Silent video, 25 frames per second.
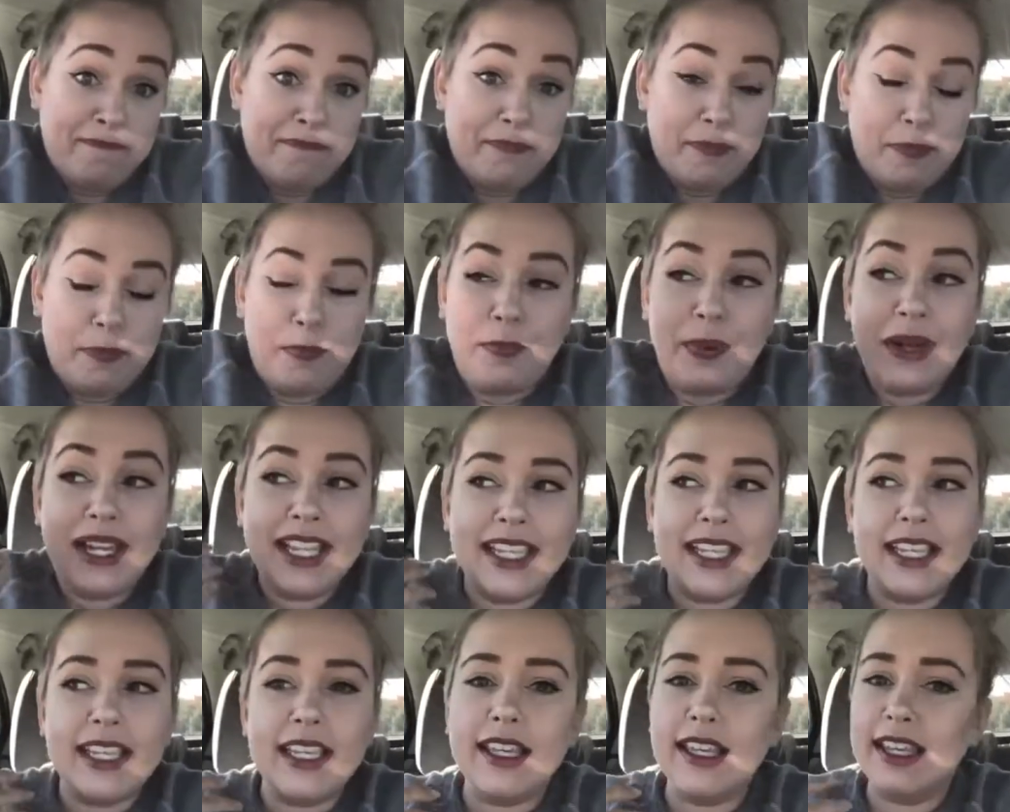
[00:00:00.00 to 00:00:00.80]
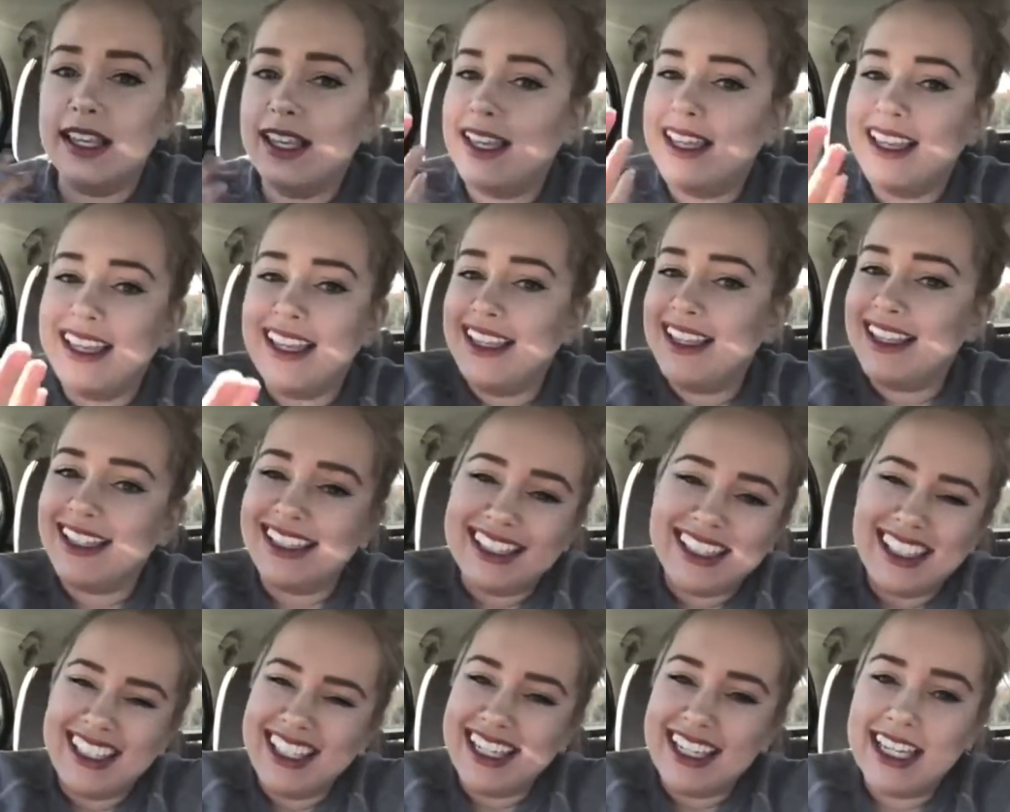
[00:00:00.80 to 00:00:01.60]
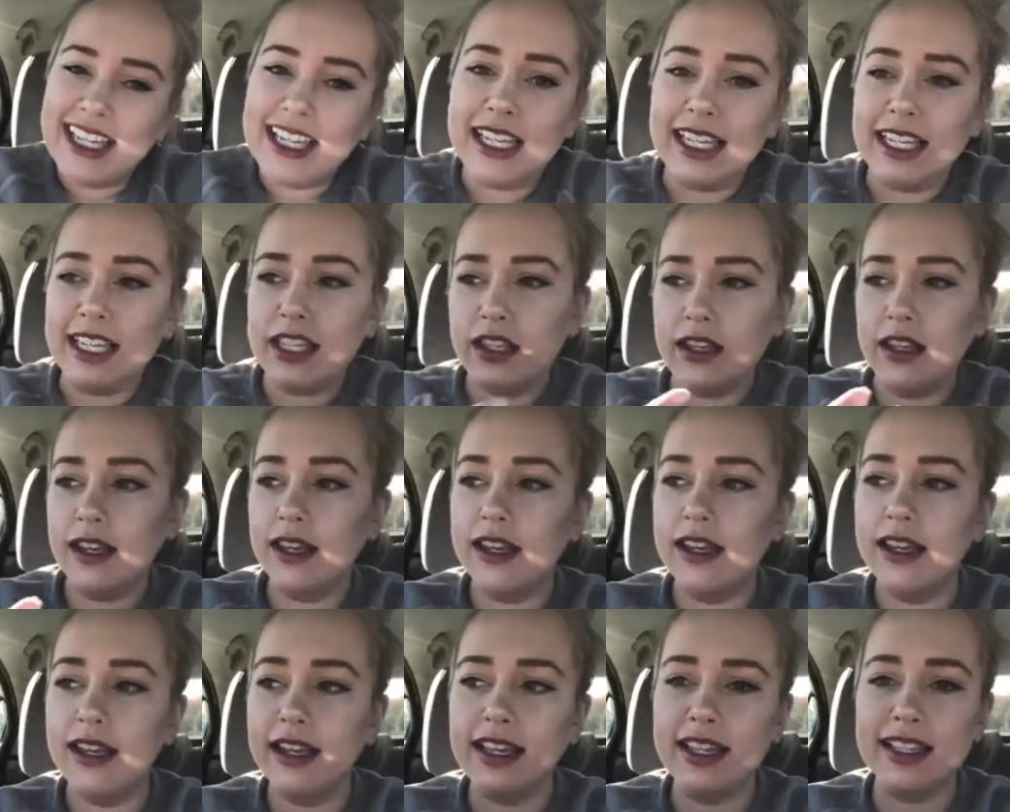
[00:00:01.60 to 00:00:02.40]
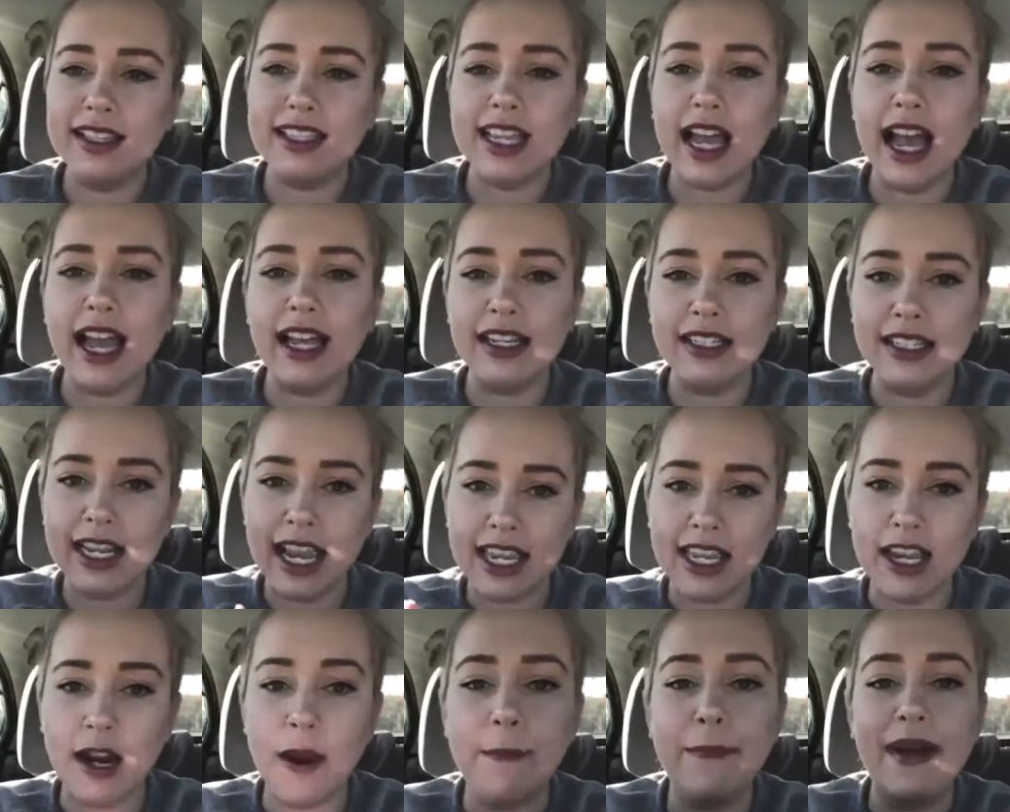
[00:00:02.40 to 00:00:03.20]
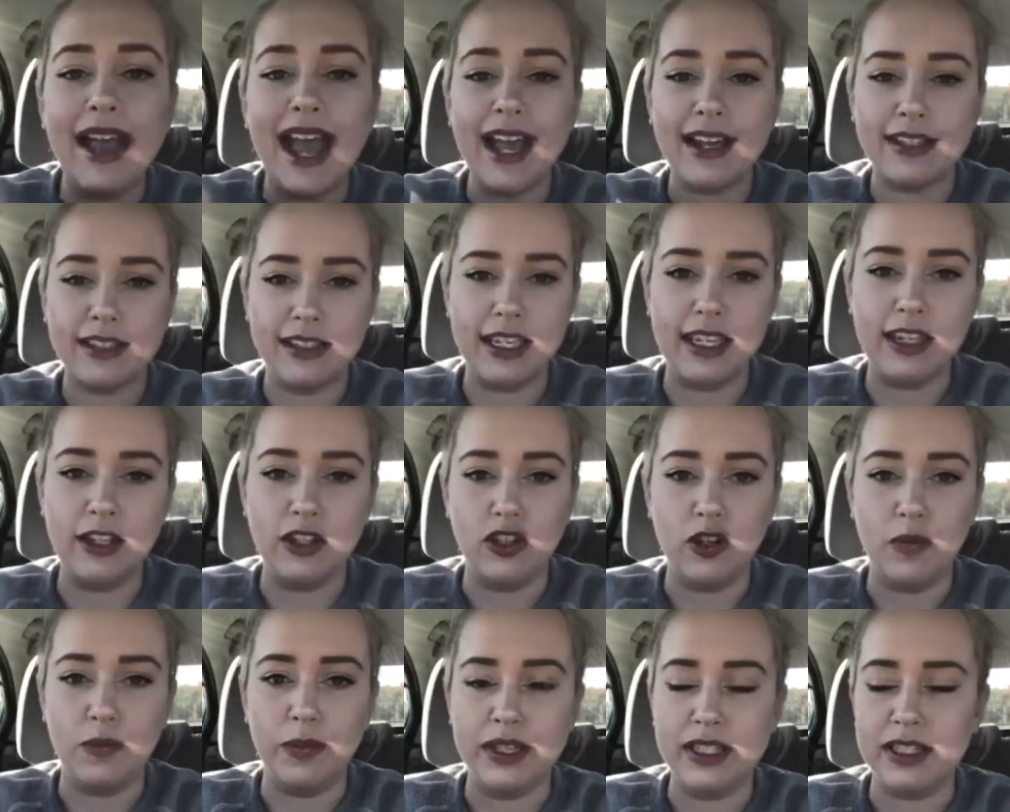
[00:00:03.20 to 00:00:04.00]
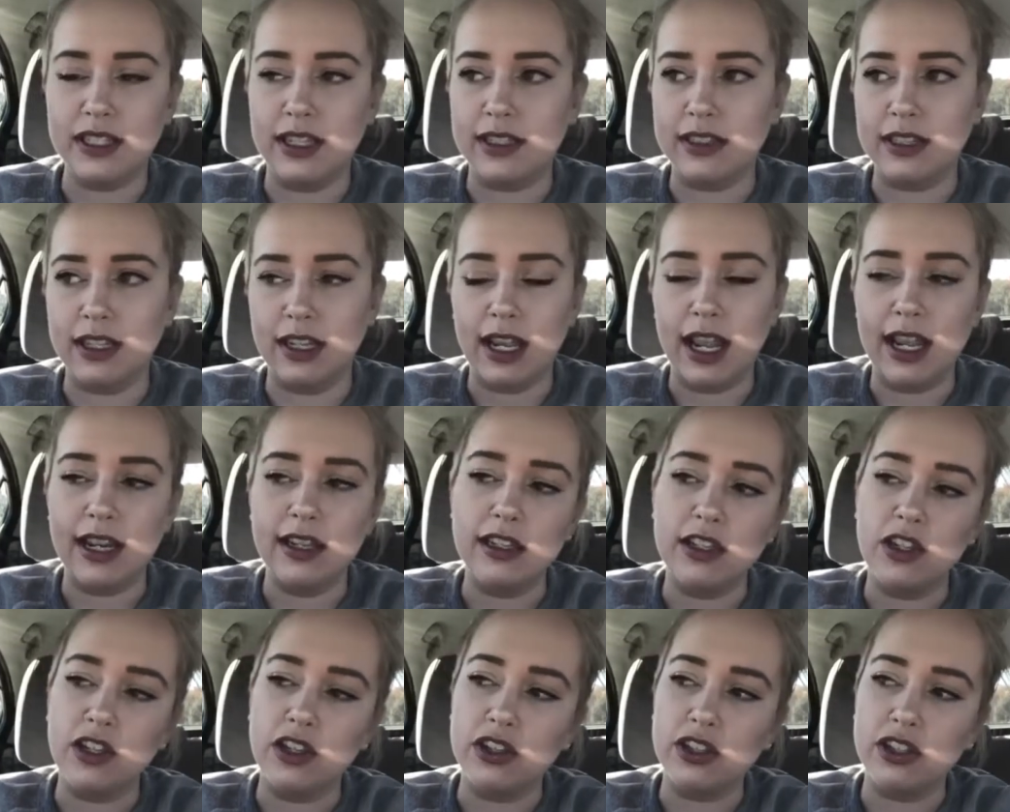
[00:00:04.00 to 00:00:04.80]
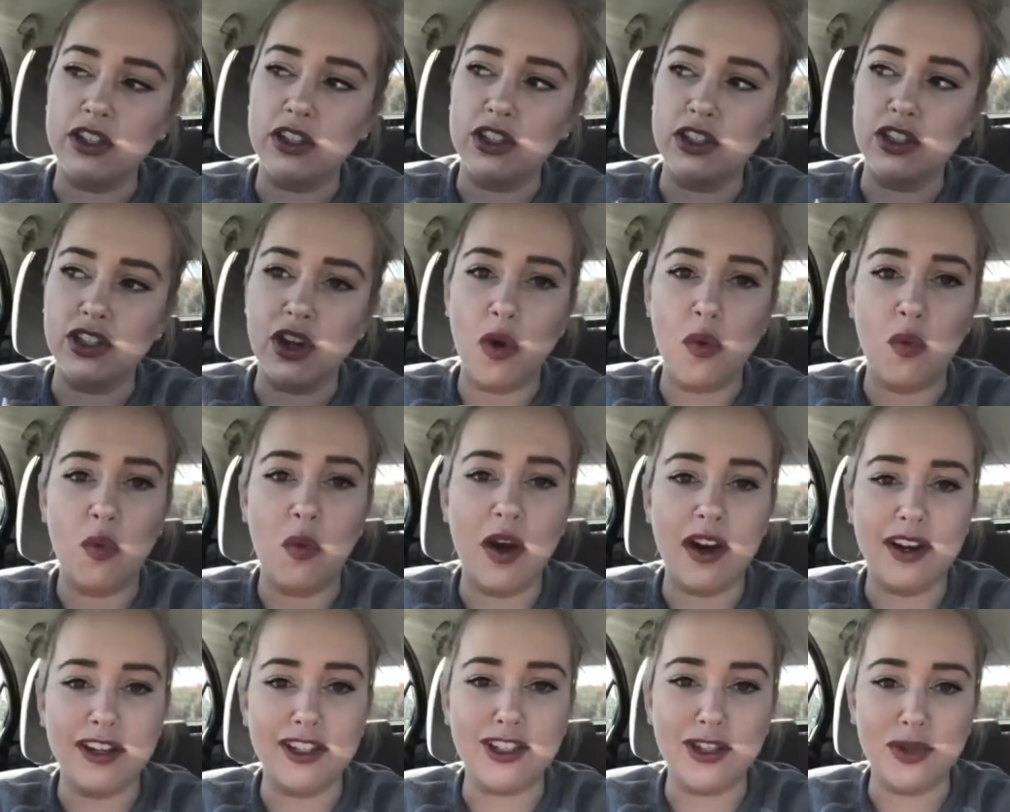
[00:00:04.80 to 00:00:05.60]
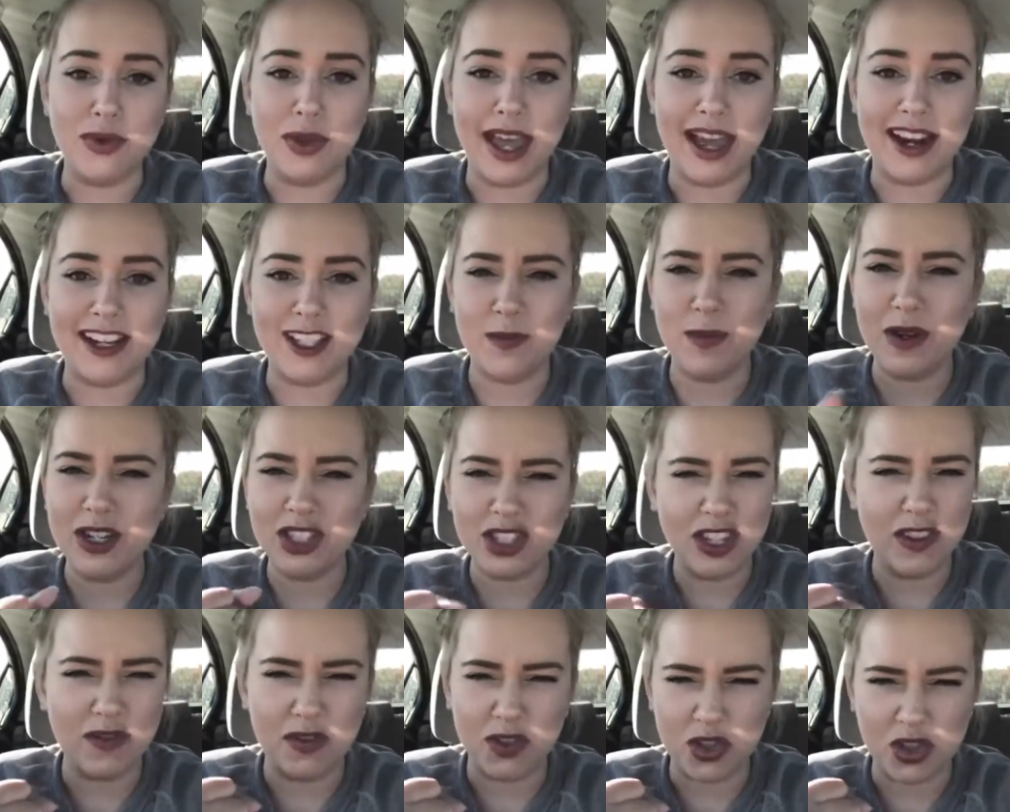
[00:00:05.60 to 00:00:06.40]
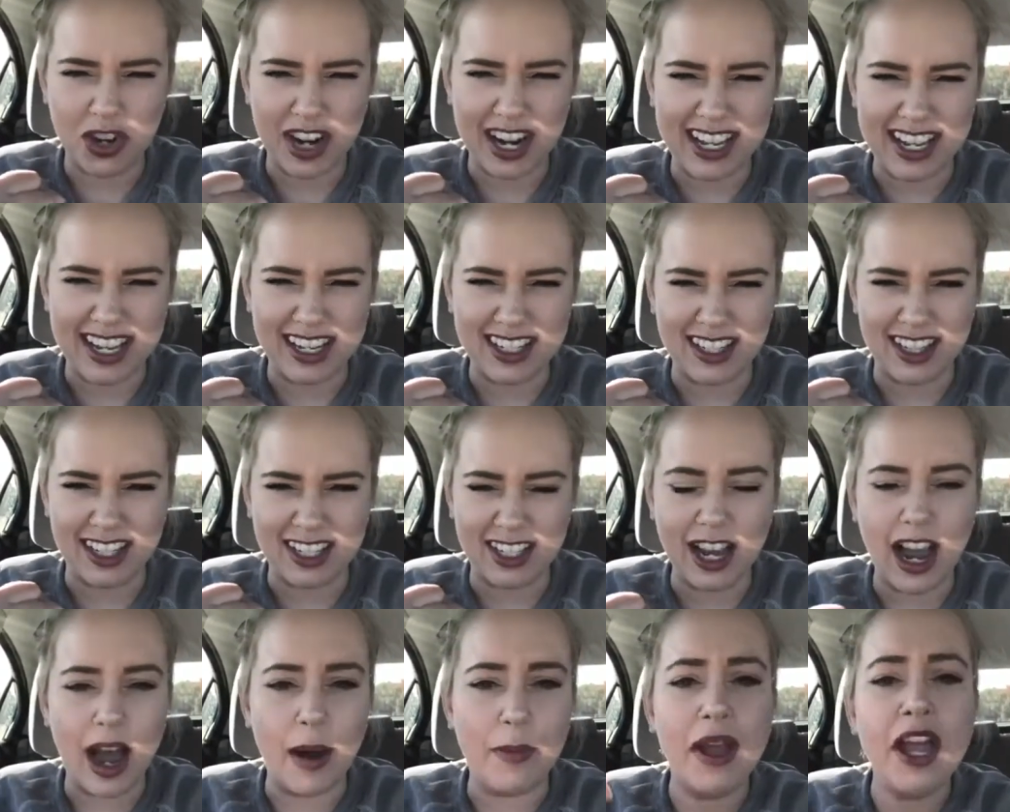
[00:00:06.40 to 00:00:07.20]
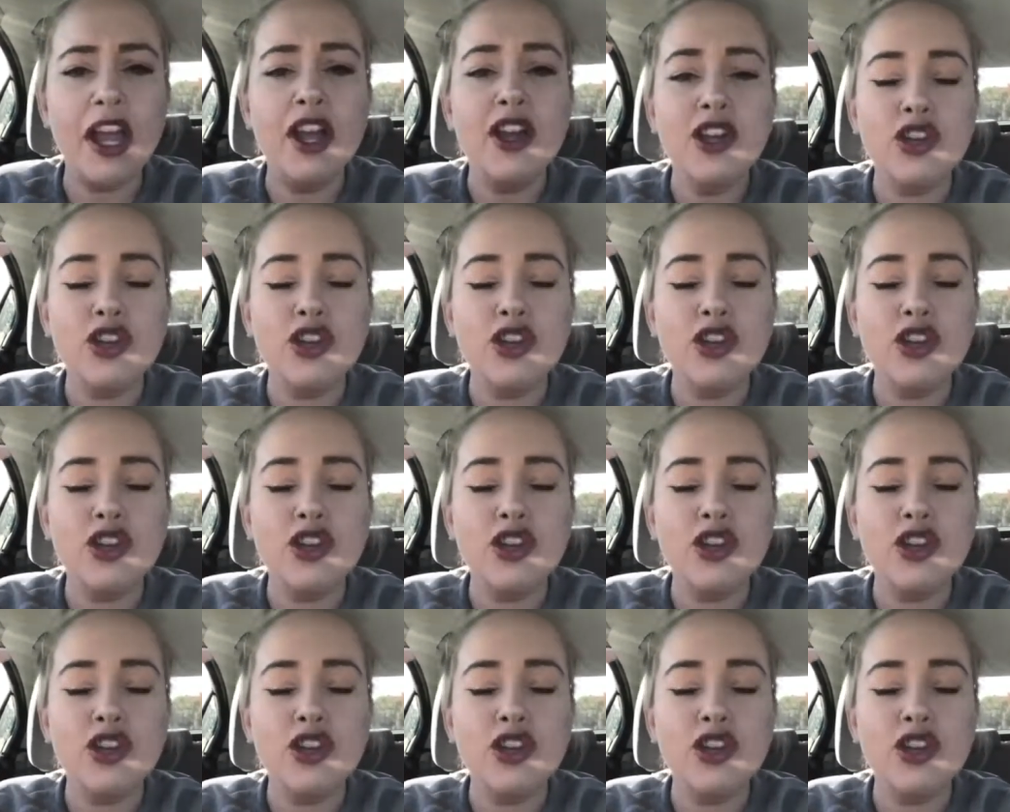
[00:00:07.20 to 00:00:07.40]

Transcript: But it's kind of taking a back seat in your business, and you don't want to do that, especially if you're trying to get to the top.